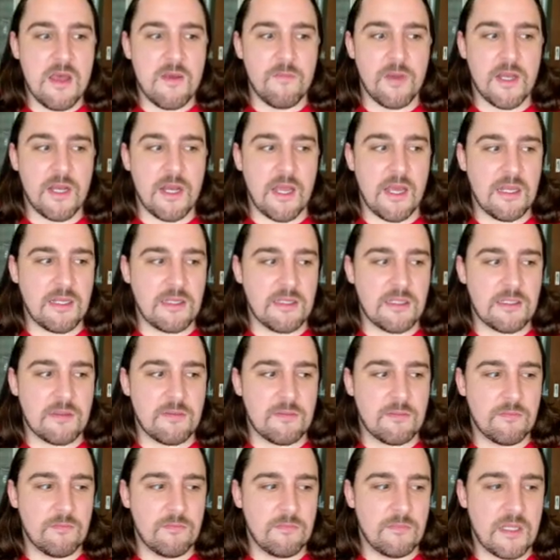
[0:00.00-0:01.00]
but at
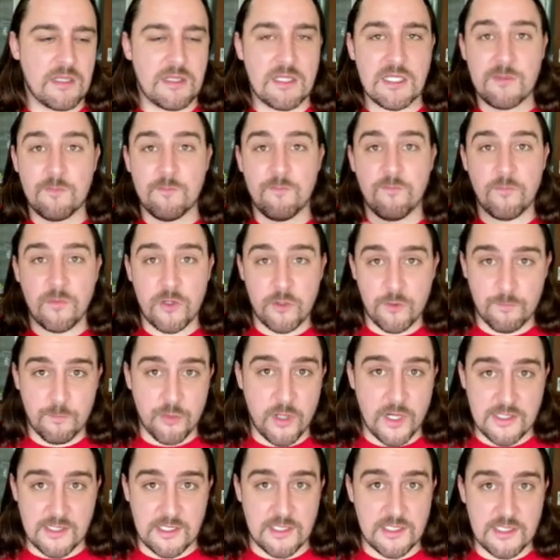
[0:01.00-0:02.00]
this
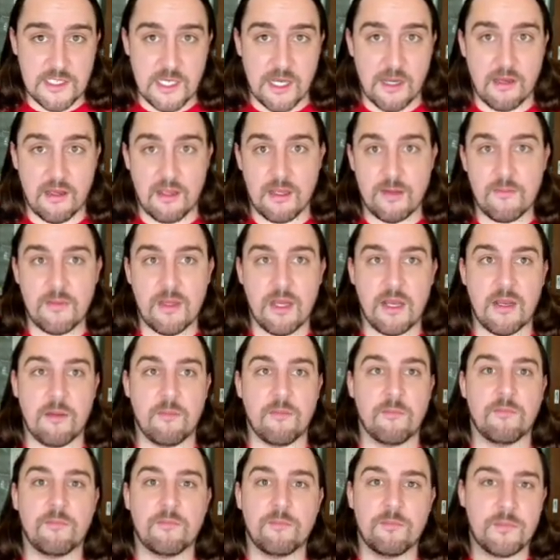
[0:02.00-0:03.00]
present time, and
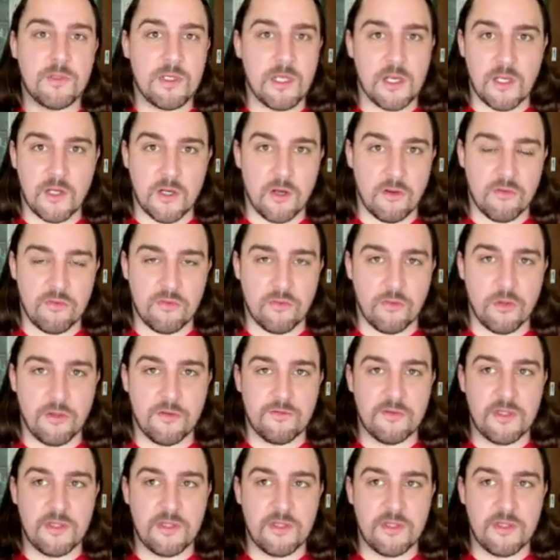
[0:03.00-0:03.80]
I'm gonna go through all of